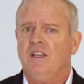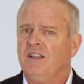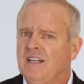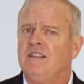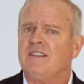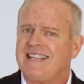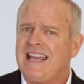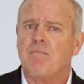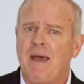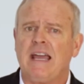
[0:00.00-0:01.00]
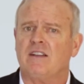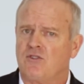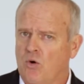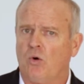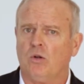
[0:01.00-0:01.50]
you need to take back
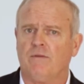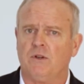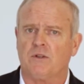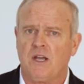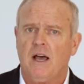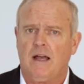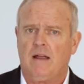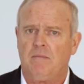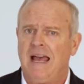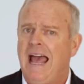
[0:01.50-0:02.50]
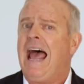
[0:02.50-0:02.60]
control of your time,